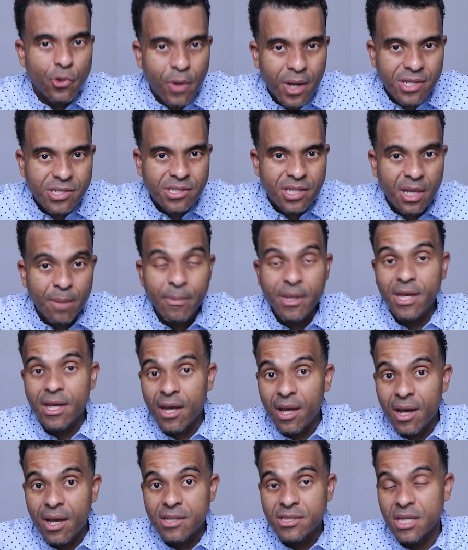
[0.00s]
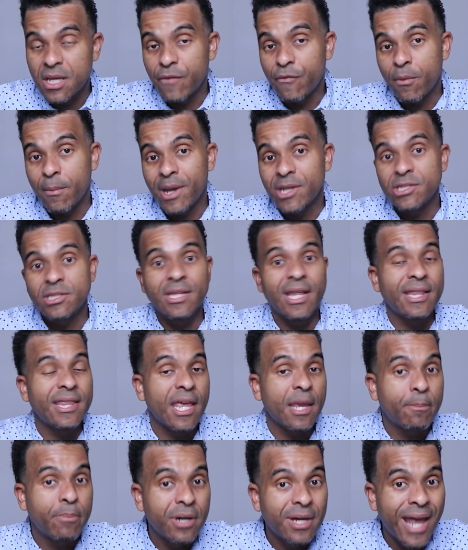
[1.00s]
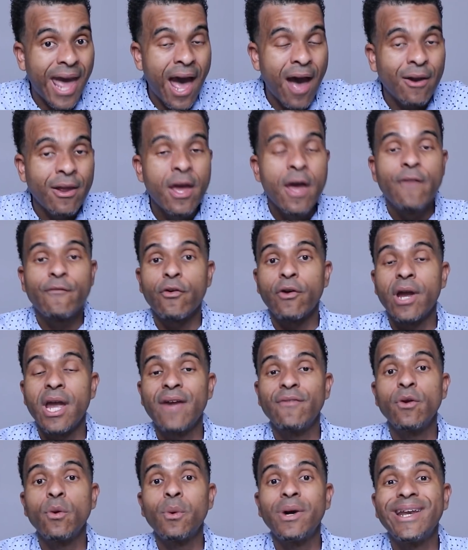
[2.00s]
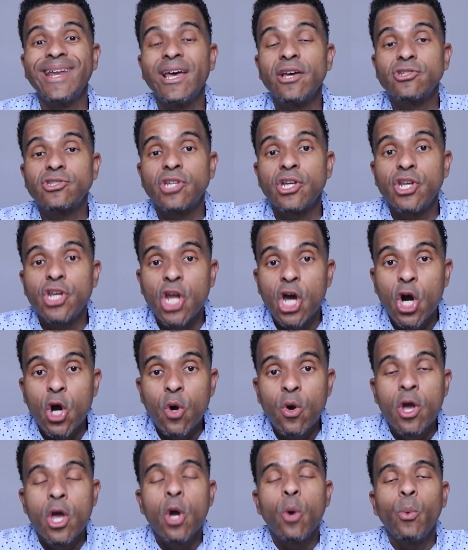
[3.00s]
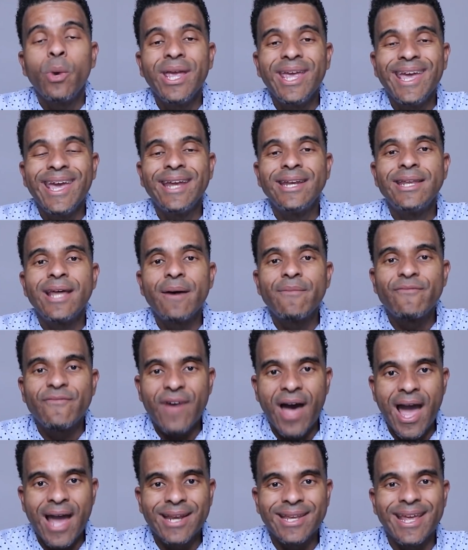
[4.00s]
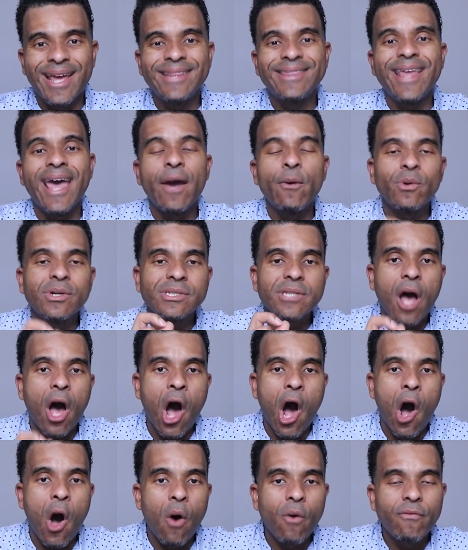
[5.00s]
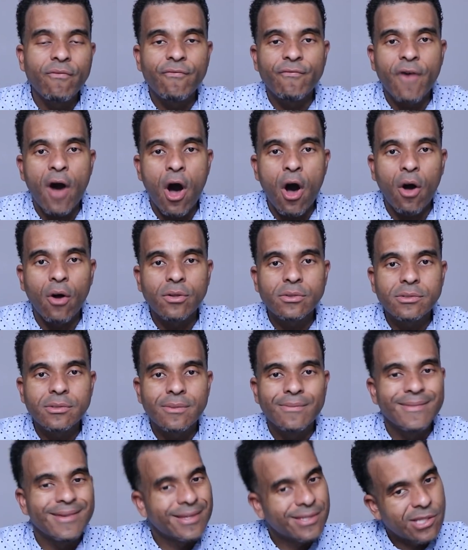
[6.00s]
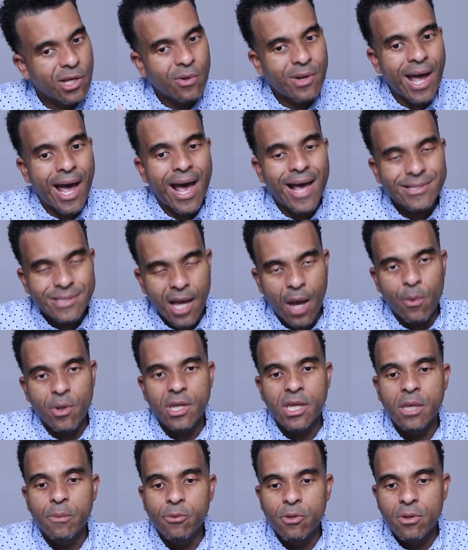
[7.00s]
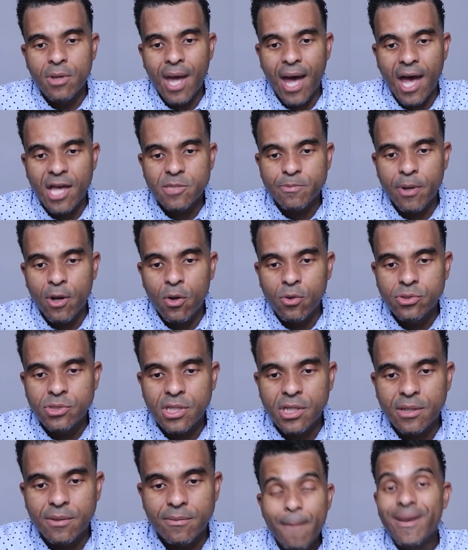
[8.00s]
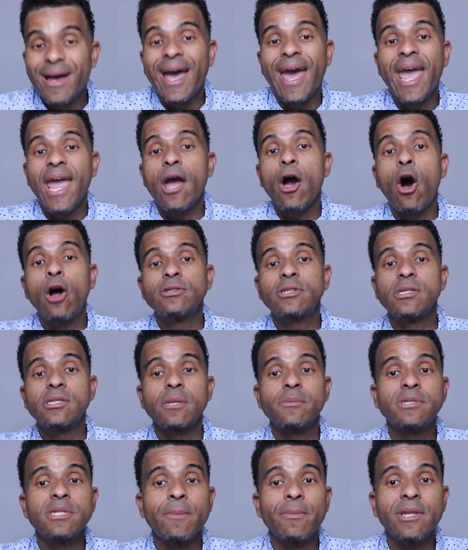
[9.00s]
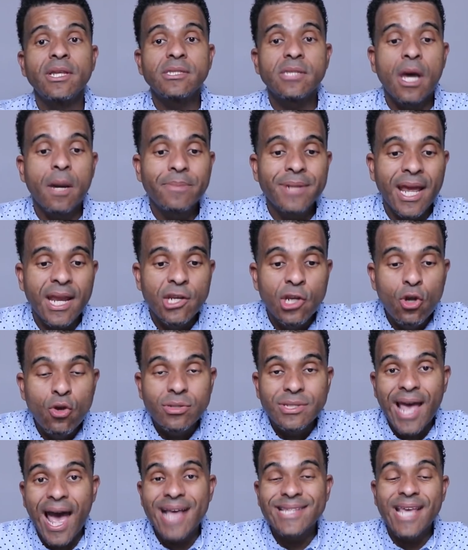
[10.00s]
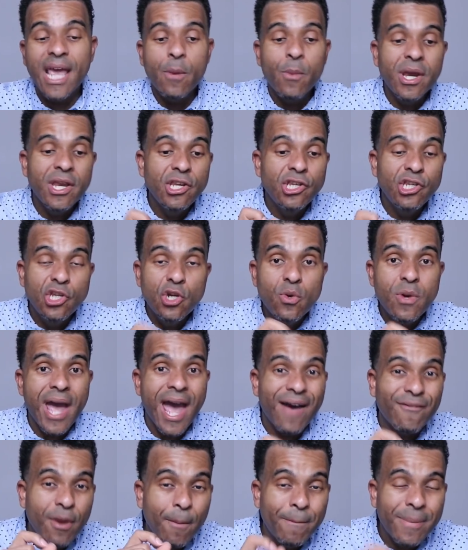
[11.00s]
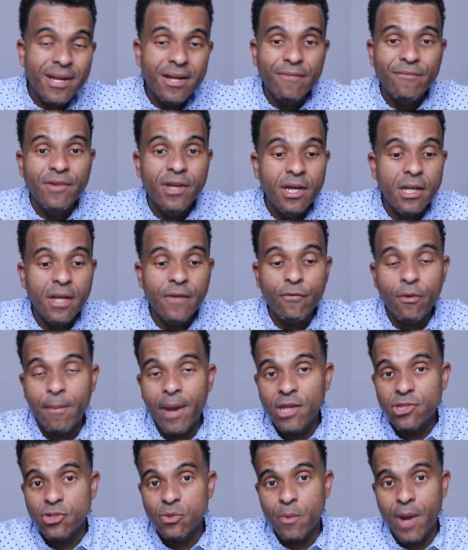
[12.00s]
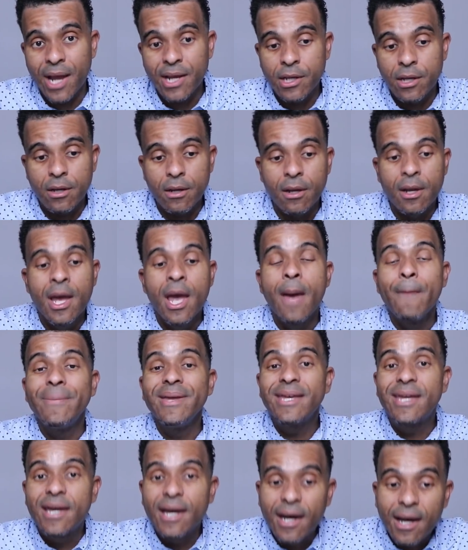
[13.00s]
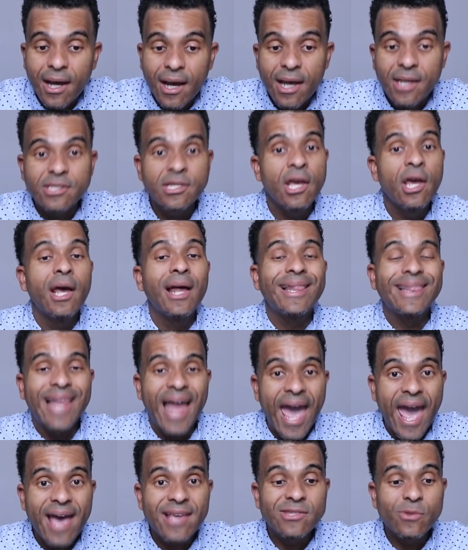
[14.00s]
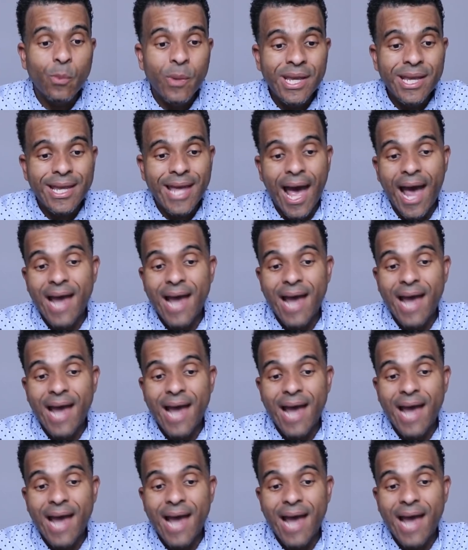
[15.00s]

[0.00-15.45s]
trust them because the information that they put out for everyone else to know, we end up finding that that was all false. So, guys, I will keep you guys posted. But hey, on to some stimulus update news, guys. Hey, we do have a bit of good information right here because last week,